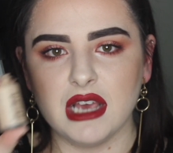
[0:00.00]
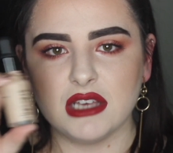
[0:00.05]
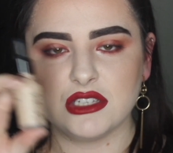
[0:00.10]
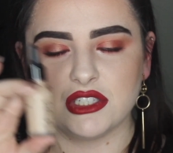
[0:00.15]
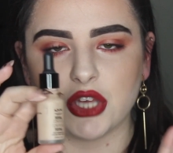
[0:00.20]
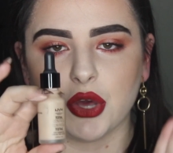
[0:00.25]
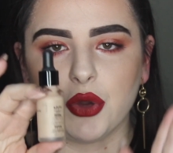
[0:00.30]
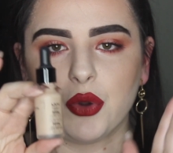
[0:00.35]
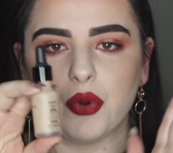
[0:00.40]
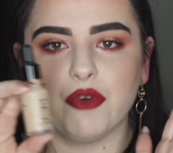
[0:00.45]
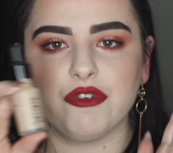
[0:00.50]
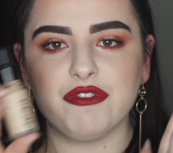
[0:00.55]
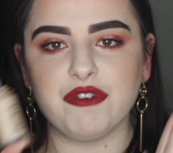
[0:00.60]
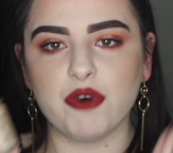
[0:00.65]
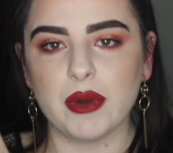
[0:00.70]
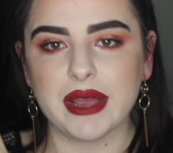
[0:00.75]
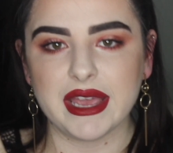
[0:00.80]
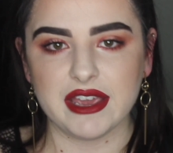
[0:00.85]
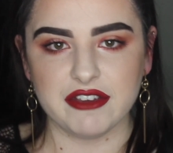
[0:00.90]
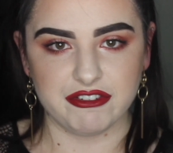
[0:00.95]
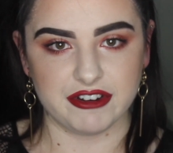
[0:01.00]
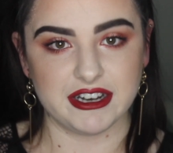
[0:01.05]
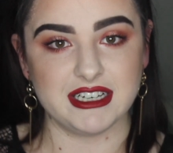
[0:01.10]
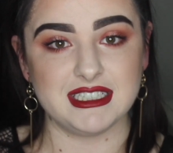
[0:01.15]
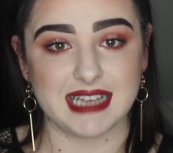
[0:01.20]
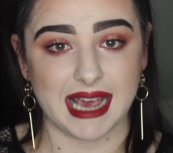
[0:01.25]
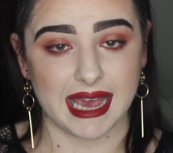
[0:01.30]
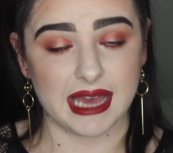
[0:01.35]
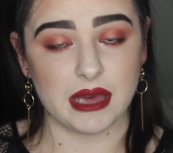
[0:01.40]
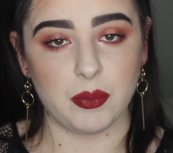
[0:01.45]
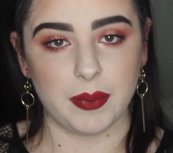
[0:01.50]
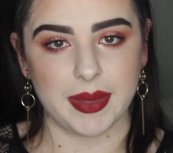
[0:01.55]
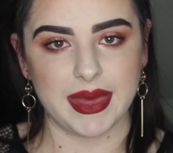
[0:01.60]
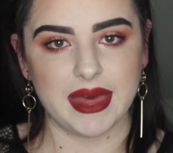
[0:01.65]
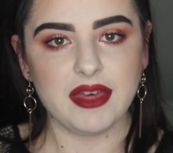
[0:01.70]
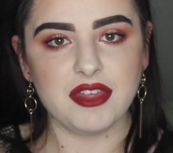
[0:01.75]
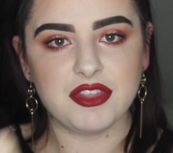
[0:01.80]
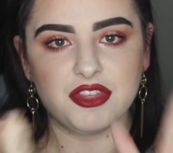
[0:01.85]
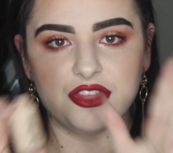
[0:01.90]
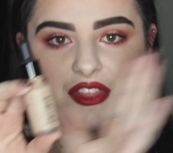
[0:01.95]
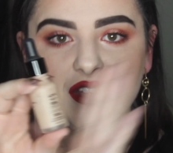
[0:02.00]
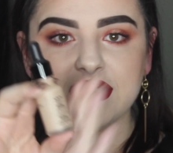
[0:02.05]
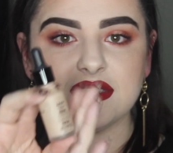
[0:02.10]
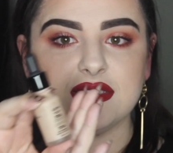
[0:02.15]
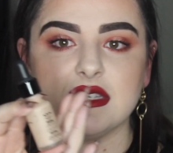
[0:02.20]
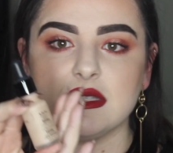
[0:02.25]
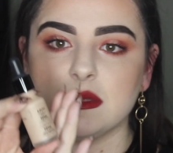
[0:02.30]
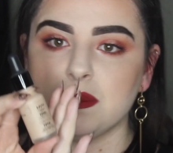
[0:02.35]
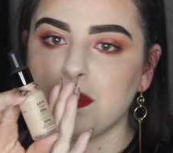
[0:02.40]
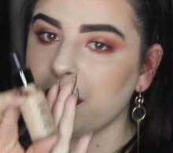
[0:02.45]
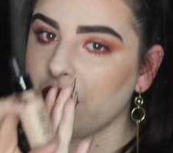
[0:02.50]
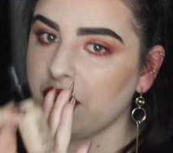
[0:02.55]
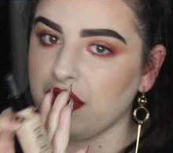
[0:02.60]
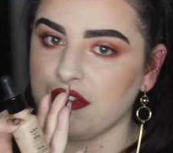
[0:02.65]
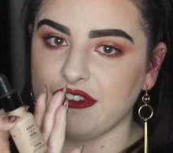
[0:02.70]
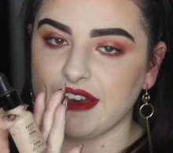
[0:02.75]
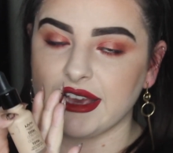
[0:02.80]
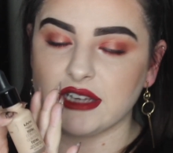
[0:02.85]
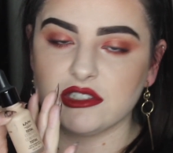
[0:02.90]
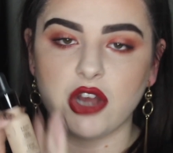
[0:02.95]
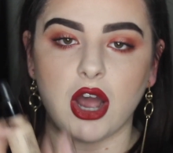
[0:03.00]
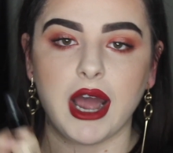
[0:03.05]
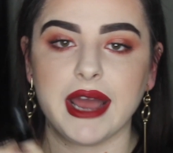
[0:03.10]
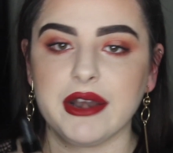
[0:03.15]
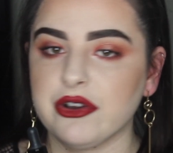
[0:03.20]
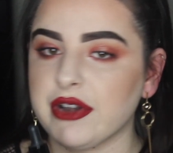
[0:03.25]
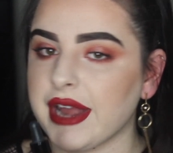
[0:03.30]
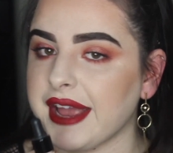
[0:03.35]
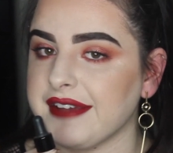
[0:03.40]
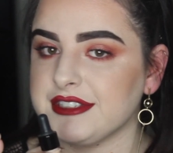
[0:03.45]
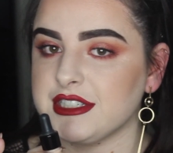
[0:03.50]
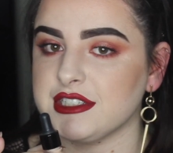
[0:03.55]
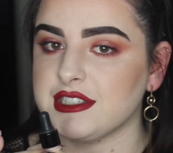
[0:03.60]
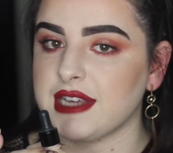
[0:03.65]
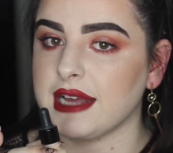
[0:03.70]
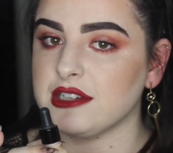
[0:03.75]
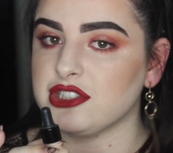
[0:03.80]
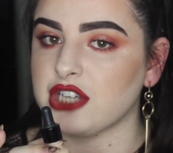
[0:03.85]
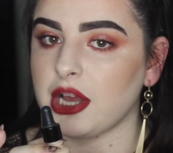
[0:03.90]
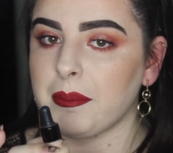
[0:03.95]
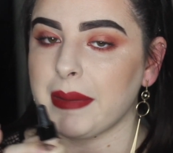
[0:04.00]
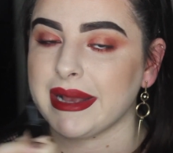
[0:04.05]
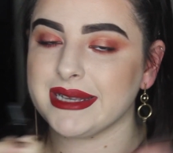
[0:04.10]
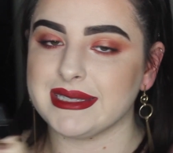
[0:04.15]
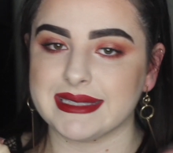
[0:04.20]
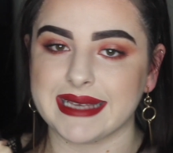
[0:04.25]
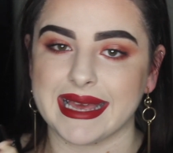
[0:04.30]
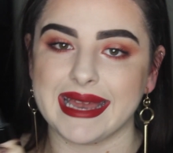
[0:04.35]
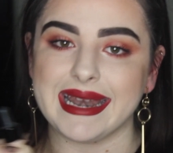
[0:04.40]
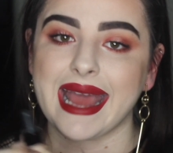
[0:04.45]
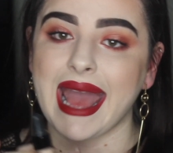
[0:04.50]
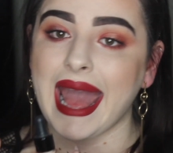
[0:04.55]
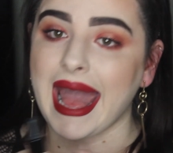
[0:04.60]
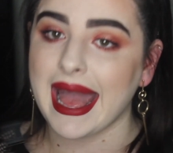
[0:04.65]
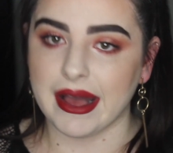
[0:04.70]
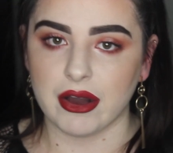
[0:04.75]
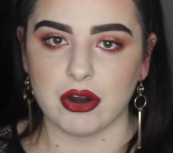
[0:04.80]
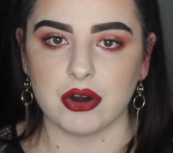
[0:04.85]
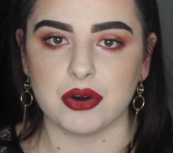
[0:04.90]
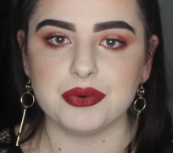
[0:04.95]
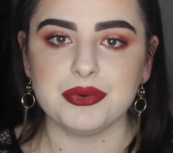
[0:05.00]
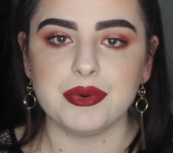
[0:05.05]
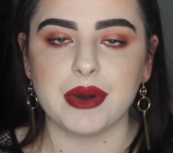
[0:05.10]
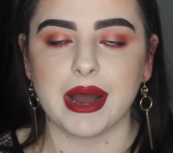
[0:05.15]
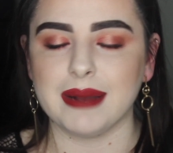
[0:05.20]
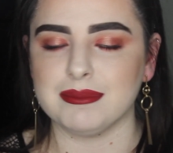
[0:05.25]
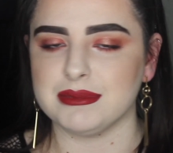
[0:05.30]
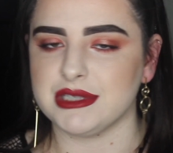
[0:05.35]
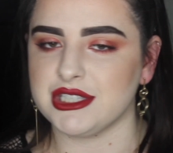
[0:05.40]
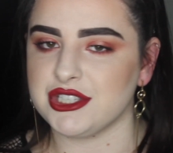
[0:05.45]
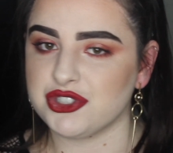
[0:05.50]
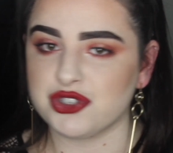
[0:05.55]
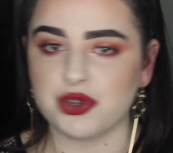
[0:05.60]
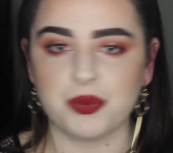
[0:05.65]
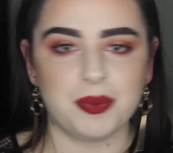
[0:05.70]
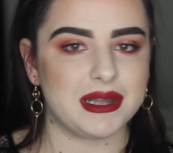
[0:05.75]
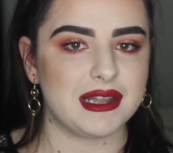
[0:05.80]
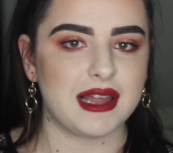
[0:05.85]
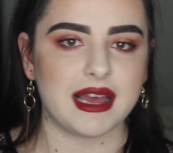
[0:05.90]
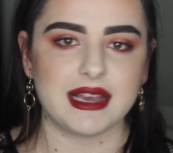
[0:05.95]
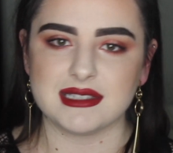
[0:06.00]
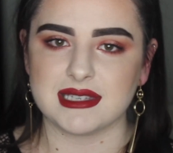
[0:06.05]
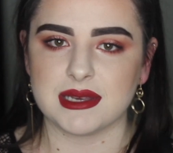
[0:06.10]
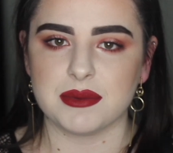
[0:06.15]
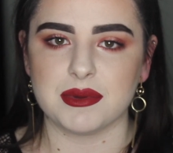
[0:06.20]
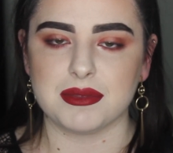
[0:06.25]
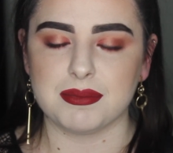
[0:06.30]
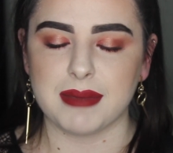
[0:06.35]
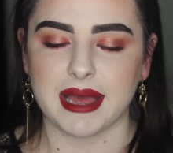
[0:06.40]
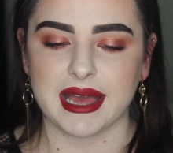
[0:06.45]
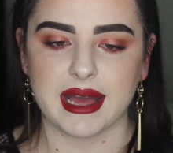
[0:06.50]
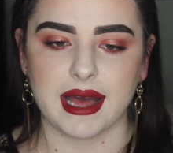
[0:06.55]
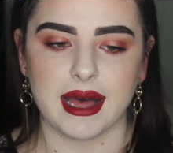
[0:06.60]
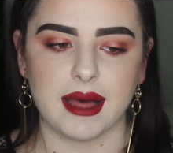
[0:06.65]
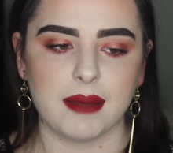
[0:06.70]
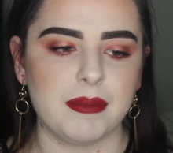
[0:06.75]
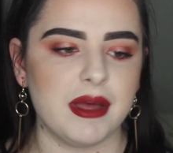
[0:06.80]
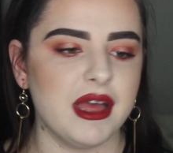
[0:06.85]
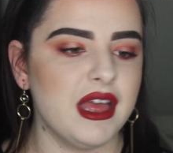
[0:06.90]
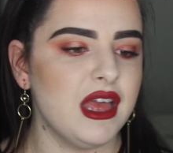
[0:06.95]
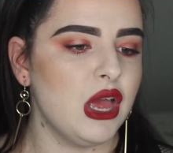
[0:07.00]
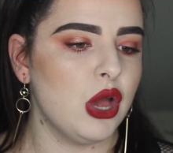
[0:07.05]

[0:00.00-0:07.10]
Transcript: So for everyday wear, this is perfect. I don't have to touch up my skin at all. I'm super lazy with makeup.